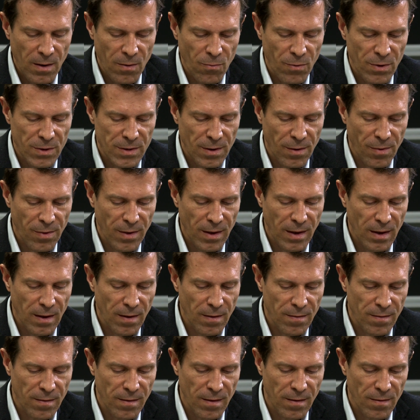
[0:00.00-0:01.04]
which I think
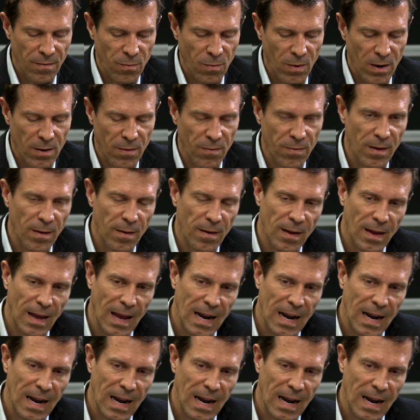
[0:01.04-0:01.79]
is one of the